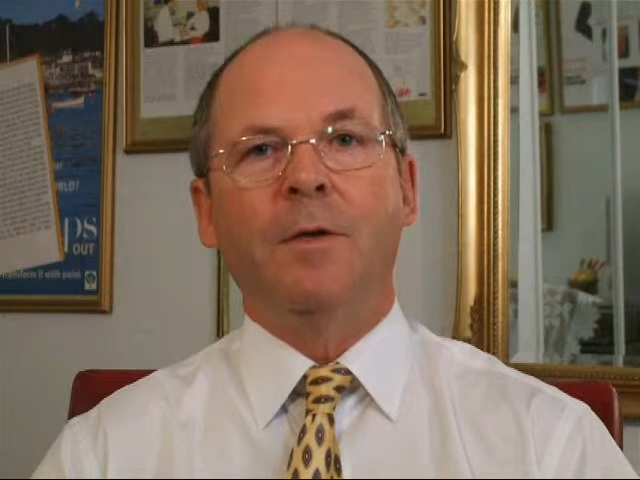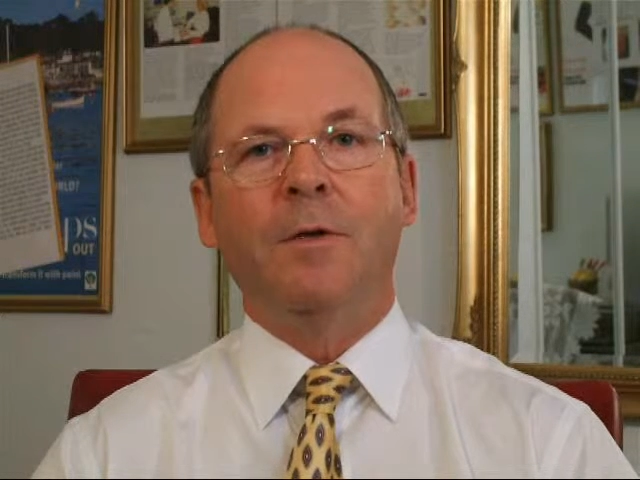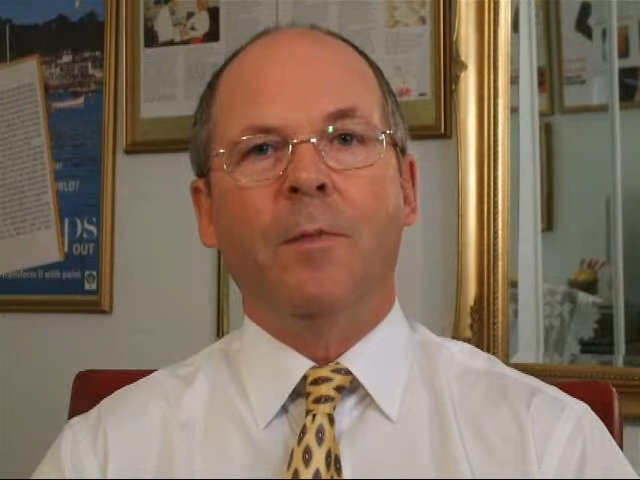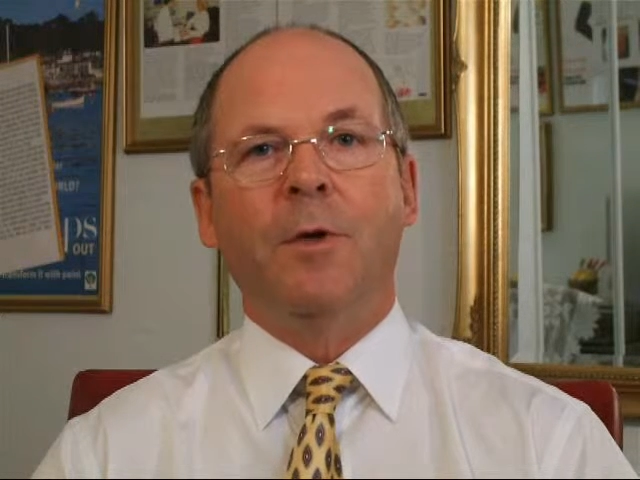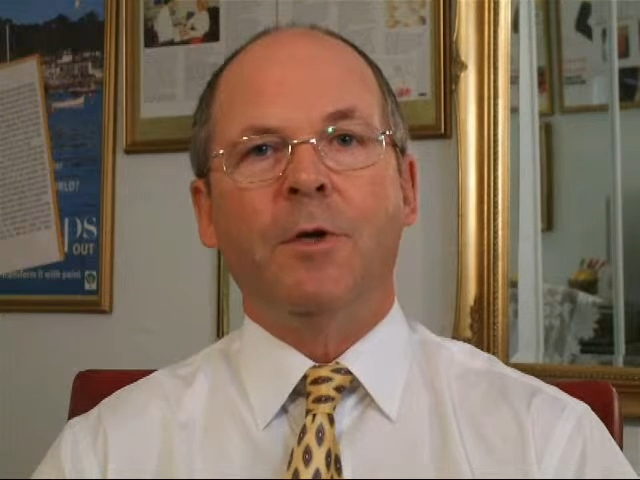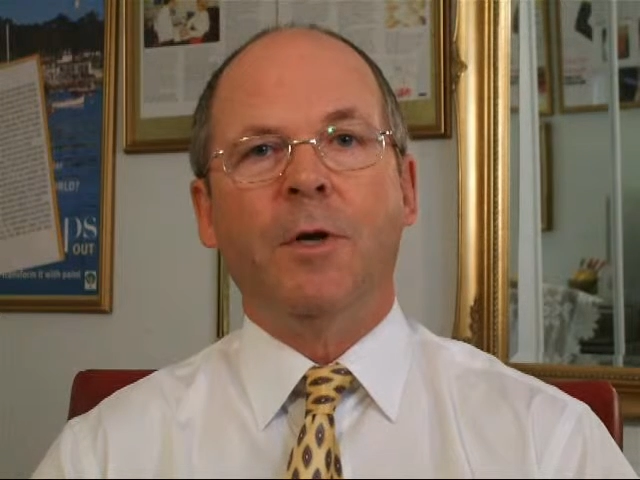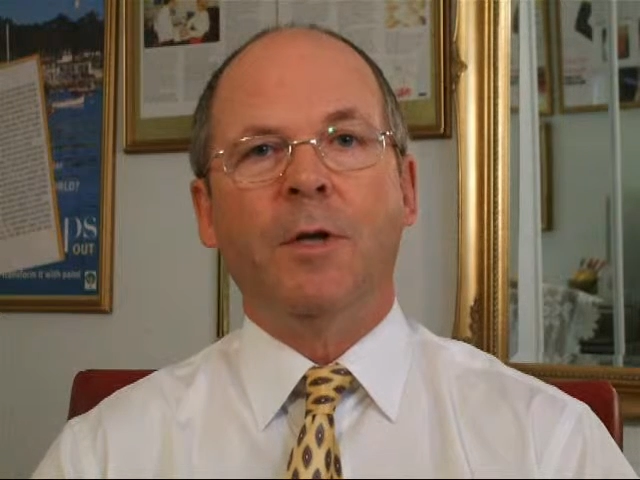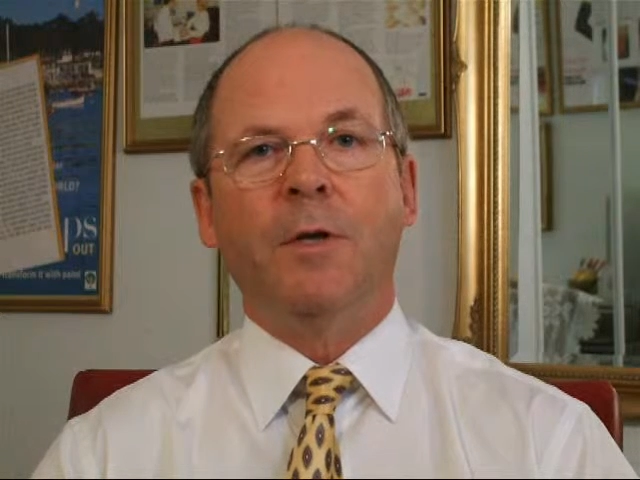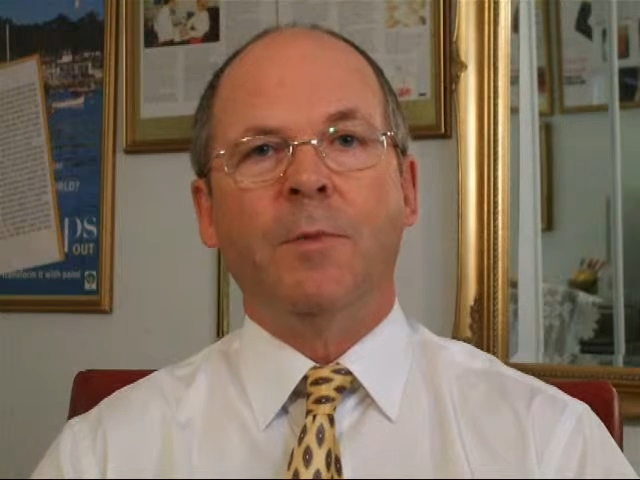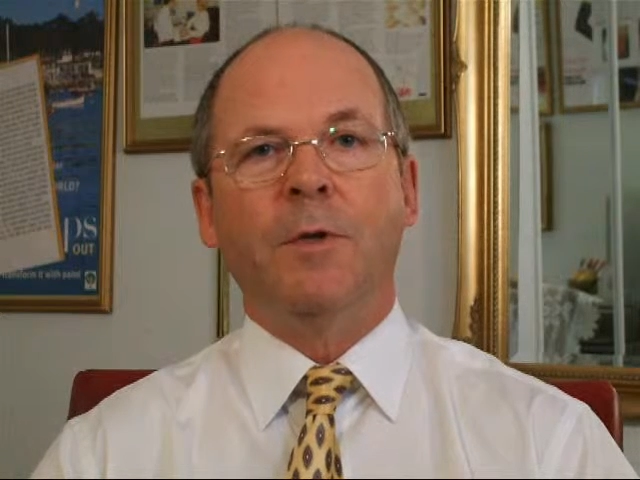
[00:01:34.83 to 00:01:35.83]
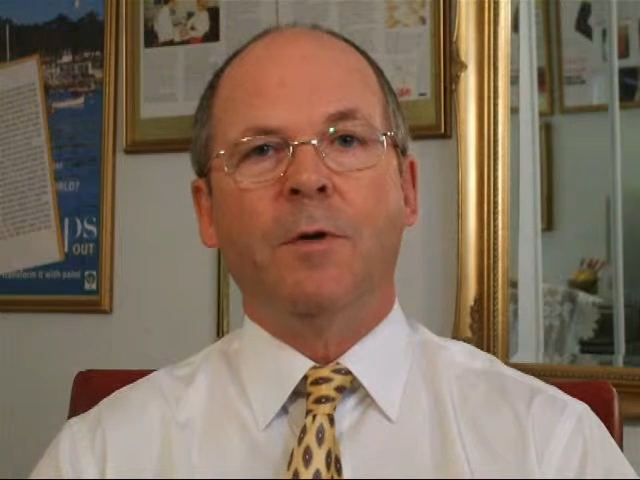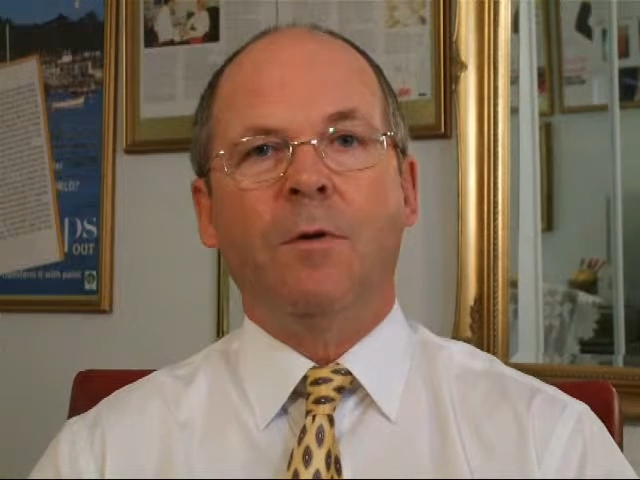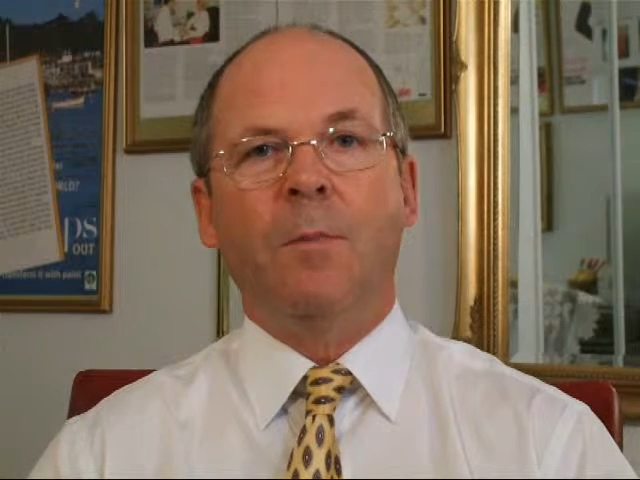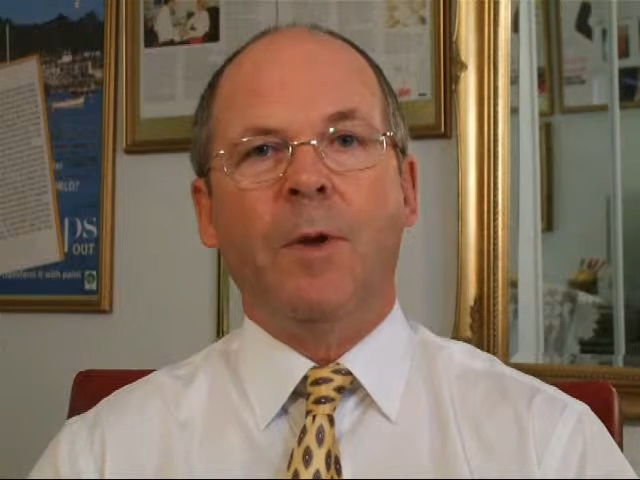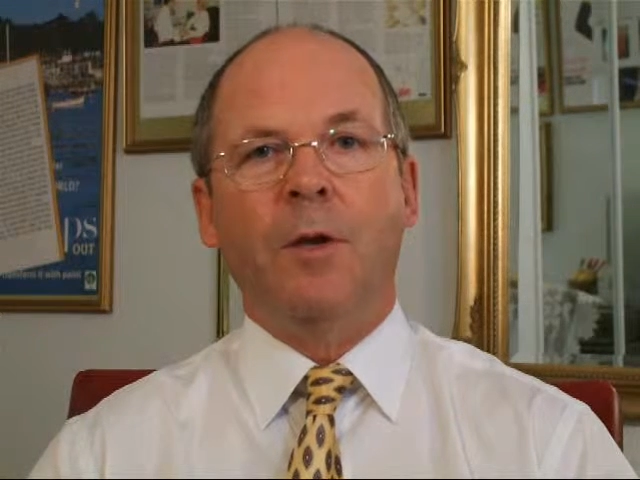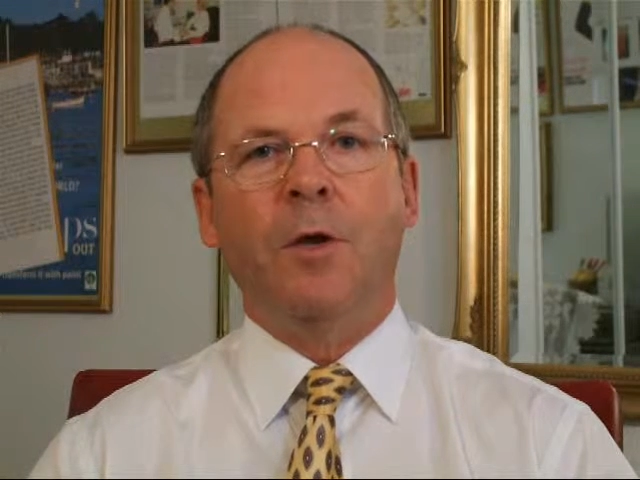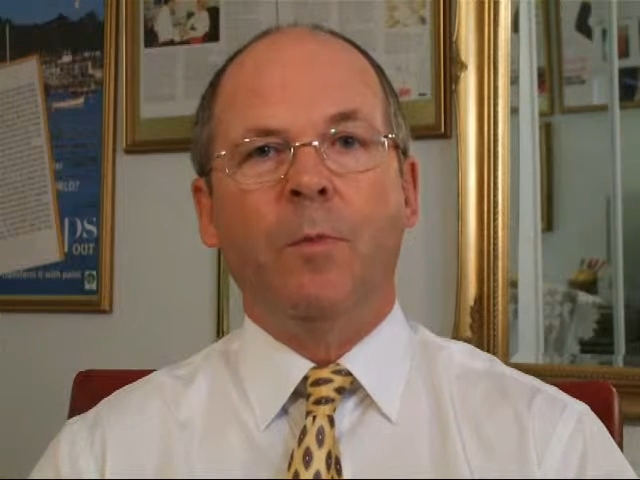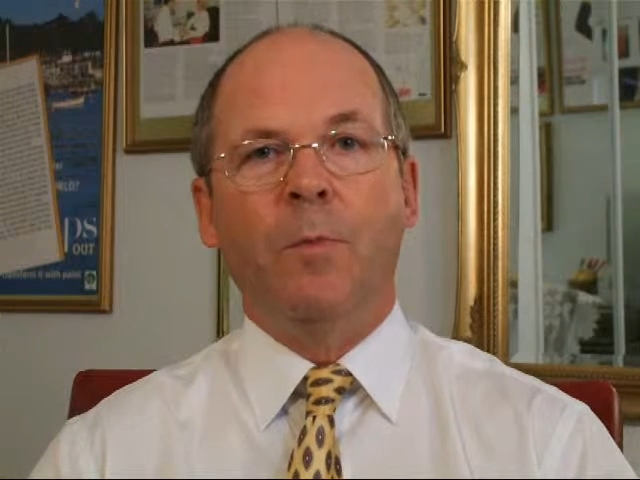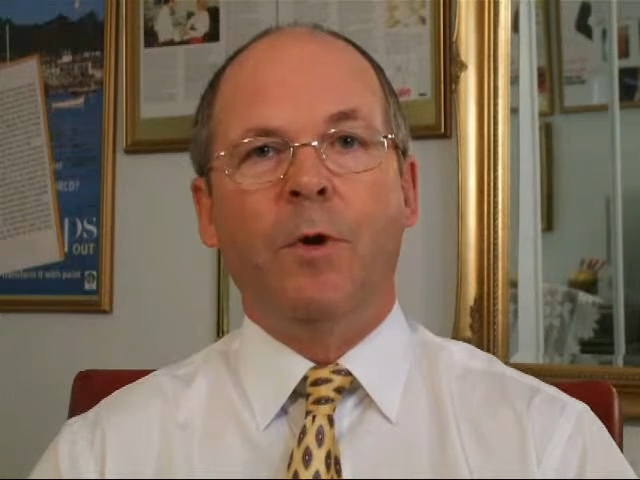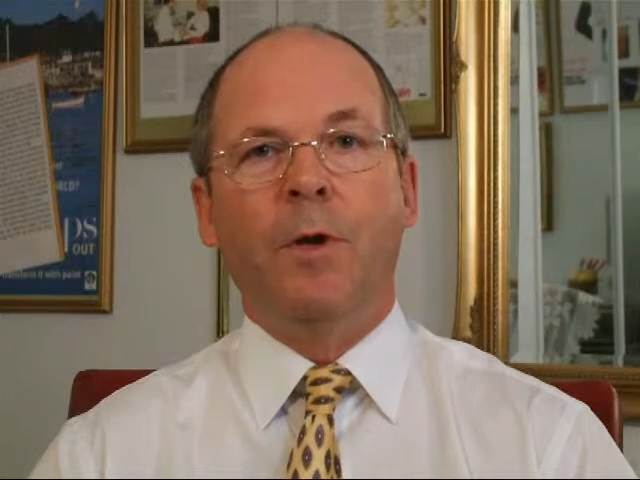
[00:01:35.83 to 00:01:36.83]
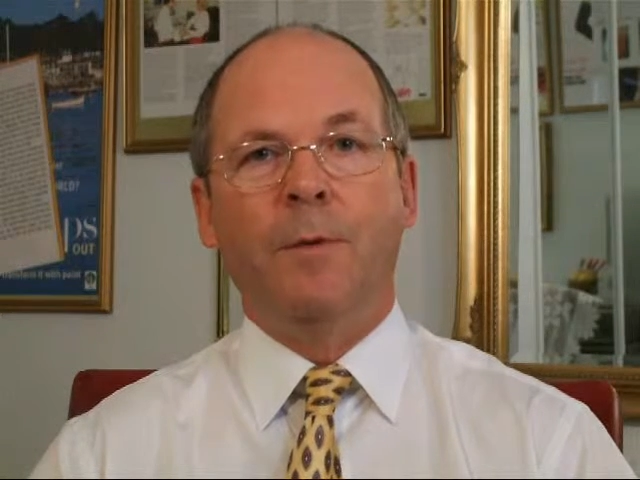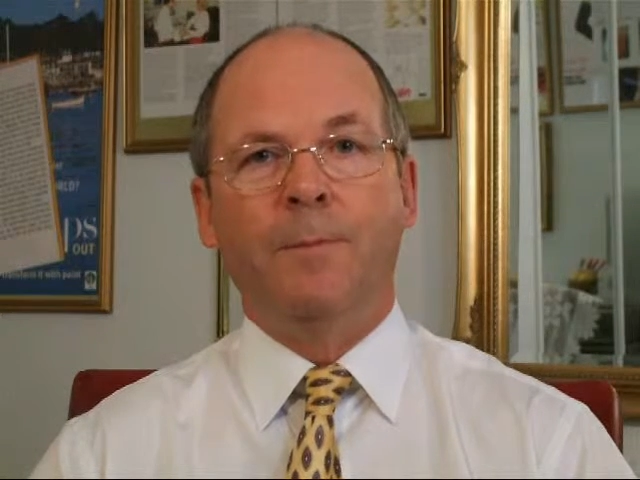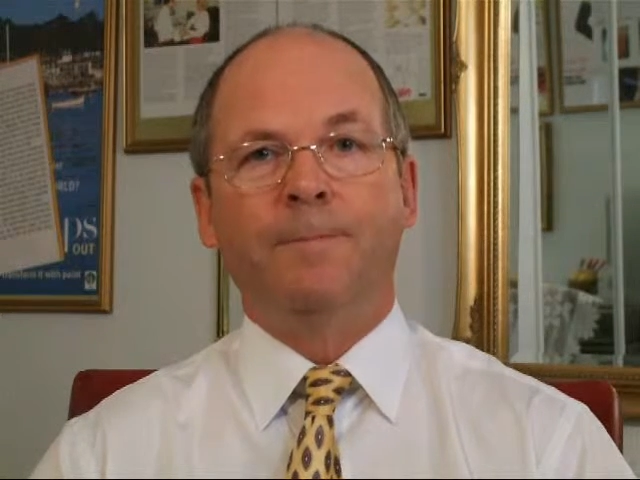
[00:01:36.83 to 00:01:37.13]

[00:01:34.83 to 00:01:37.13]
So there's not much I need to be told about the human body.